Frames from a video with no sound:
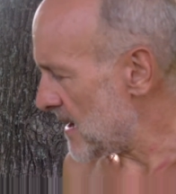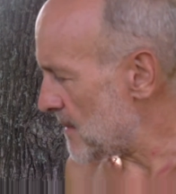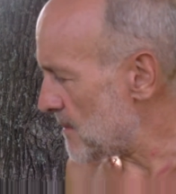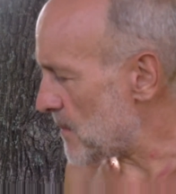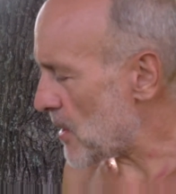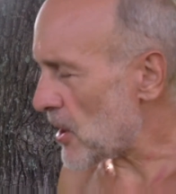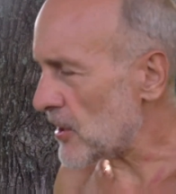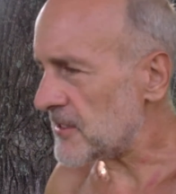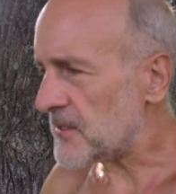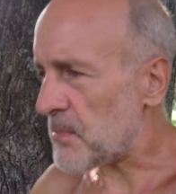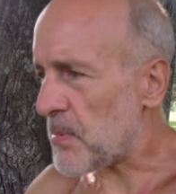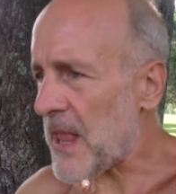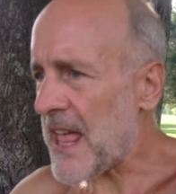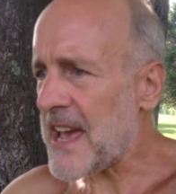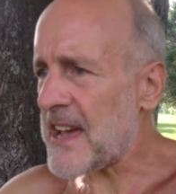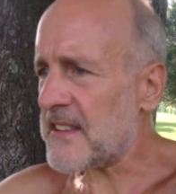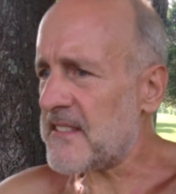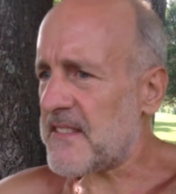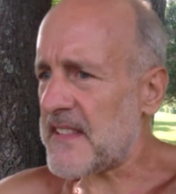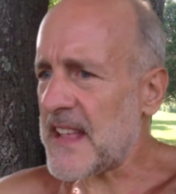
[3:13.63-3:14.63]
most
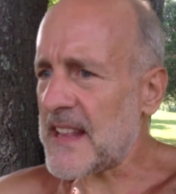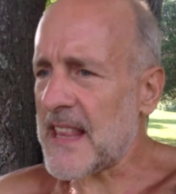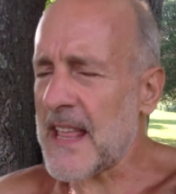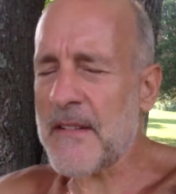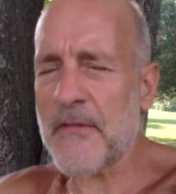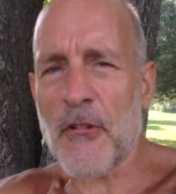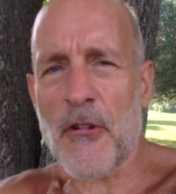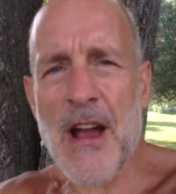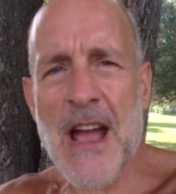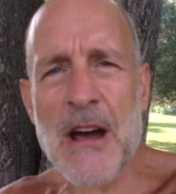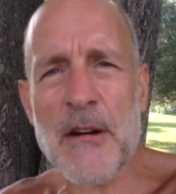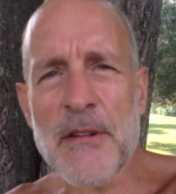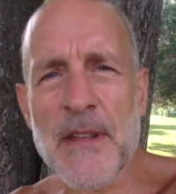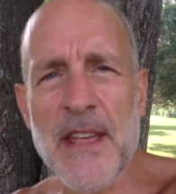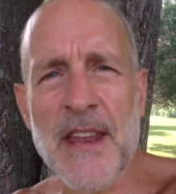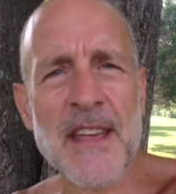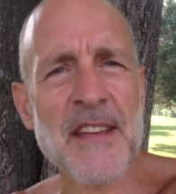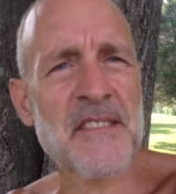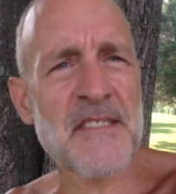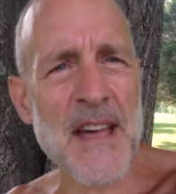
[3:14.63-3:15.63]
plants that live around
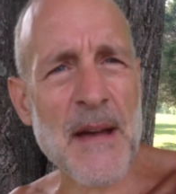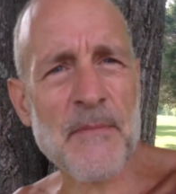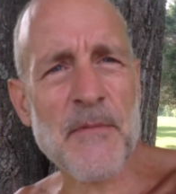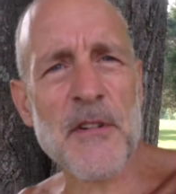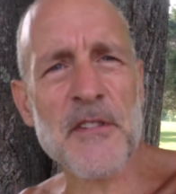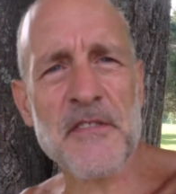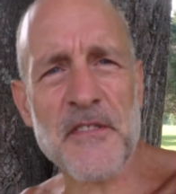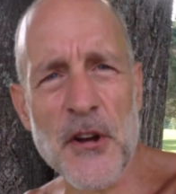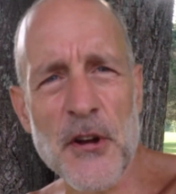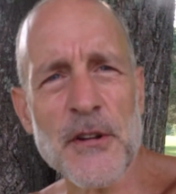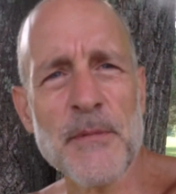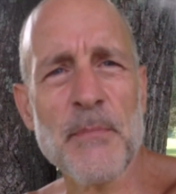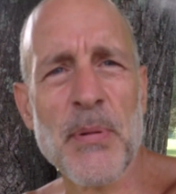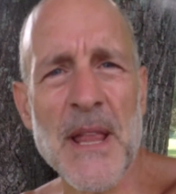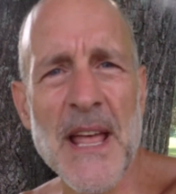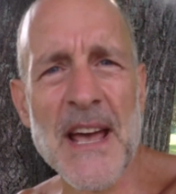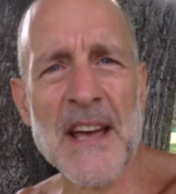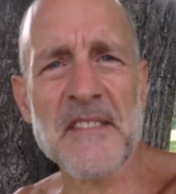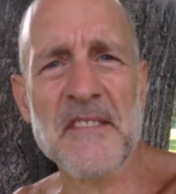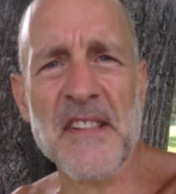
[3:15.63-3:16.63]
it, except for certain
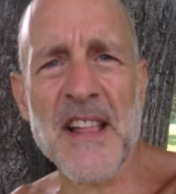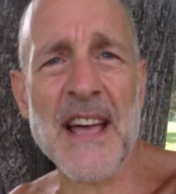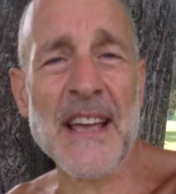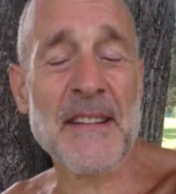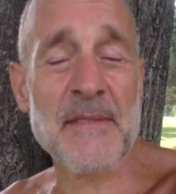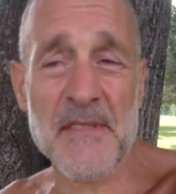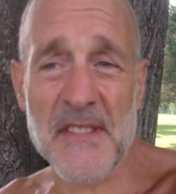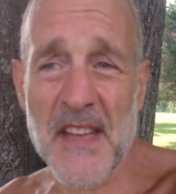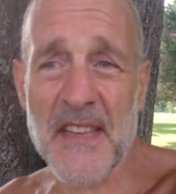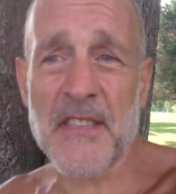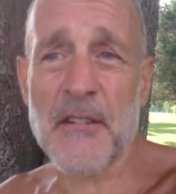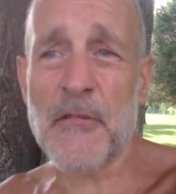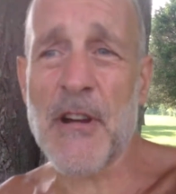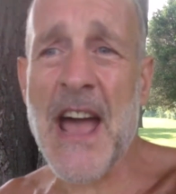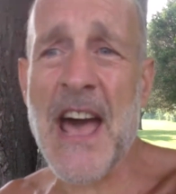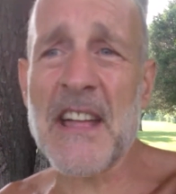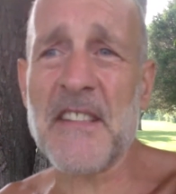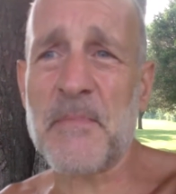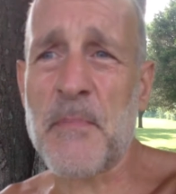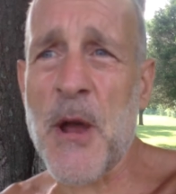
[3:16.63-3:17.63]
plants like, say, the
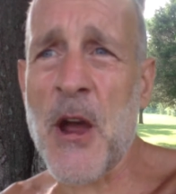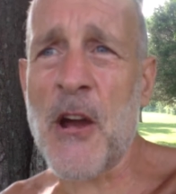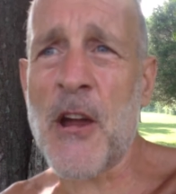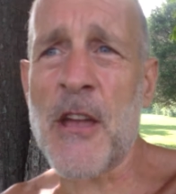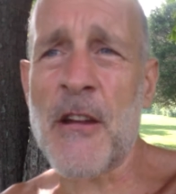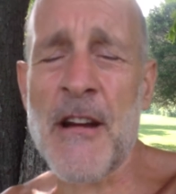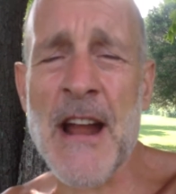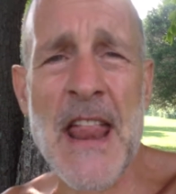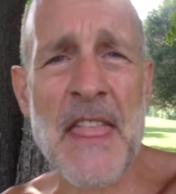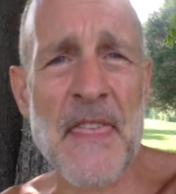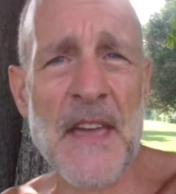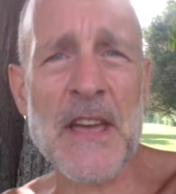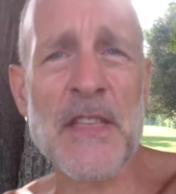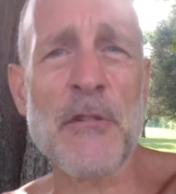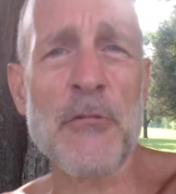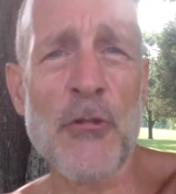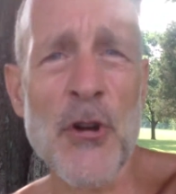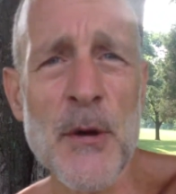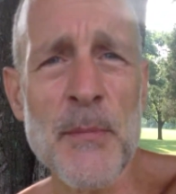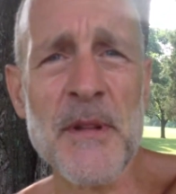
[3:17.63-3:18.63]
raspberry or anything in the
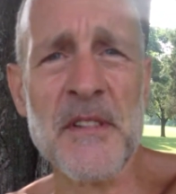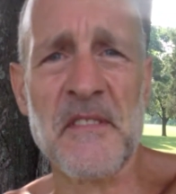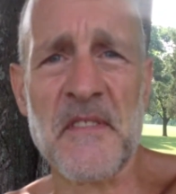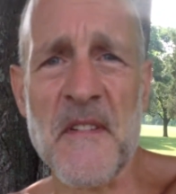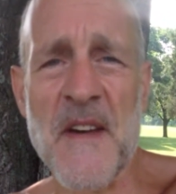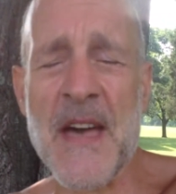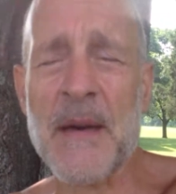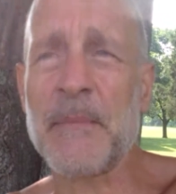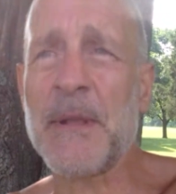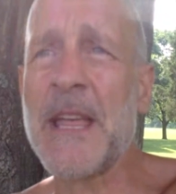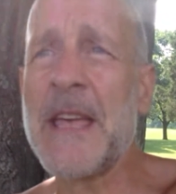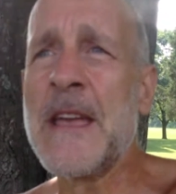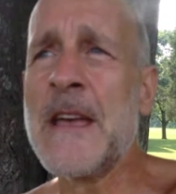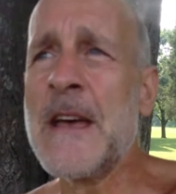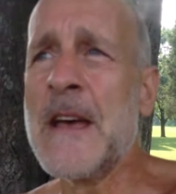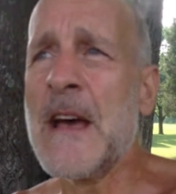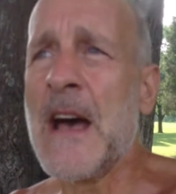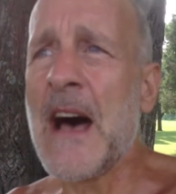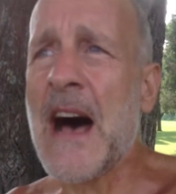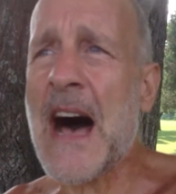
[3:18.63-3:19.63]
rubus family.
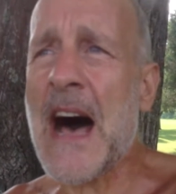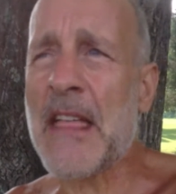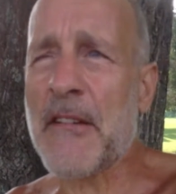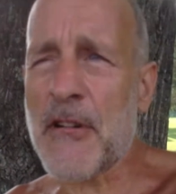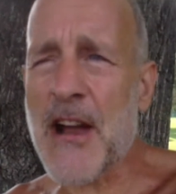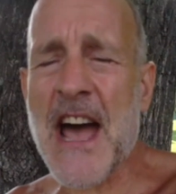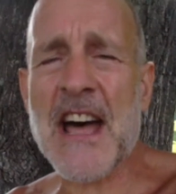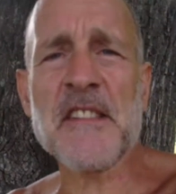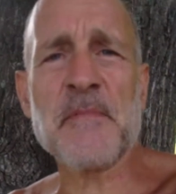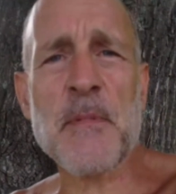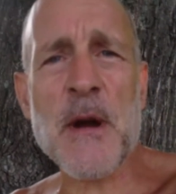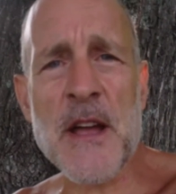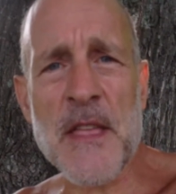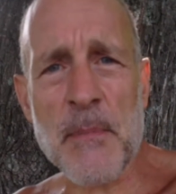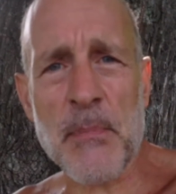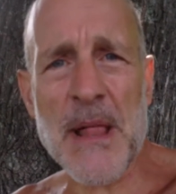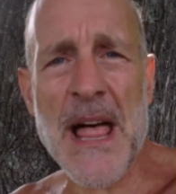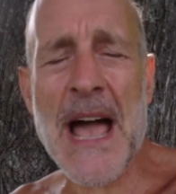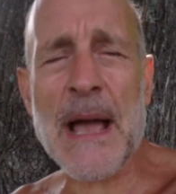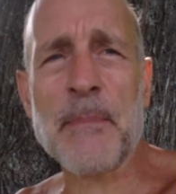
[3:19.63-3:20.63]
The raspberry, the
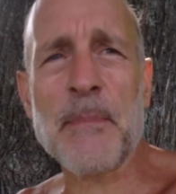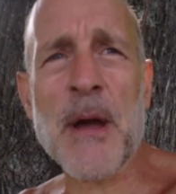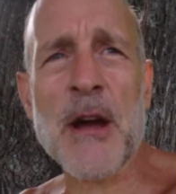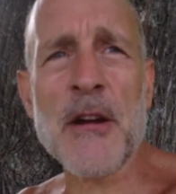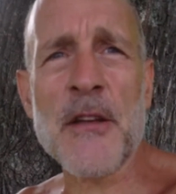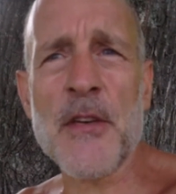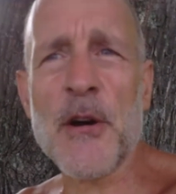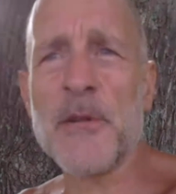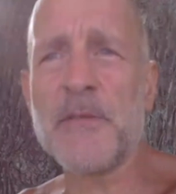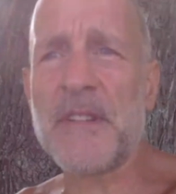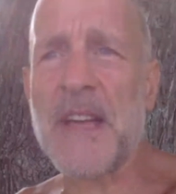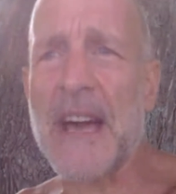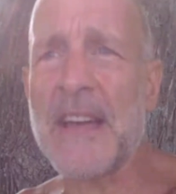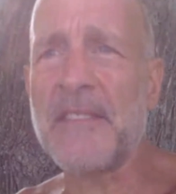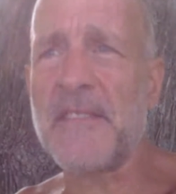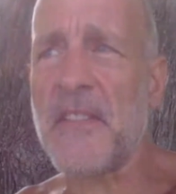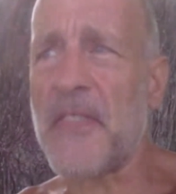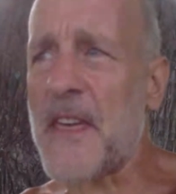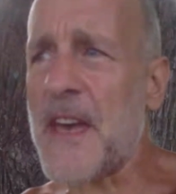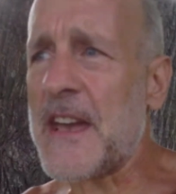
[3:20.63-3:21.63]
blackberry, those
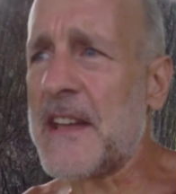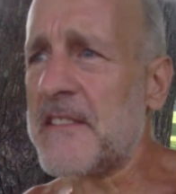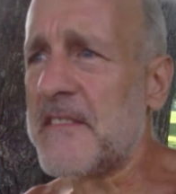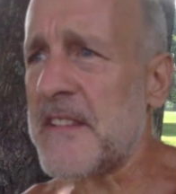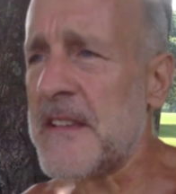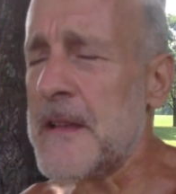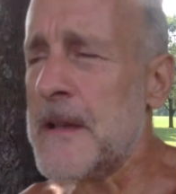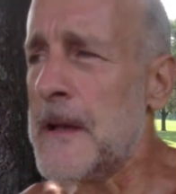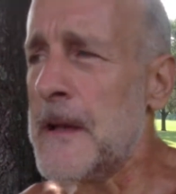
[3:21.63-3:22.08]
kinds of things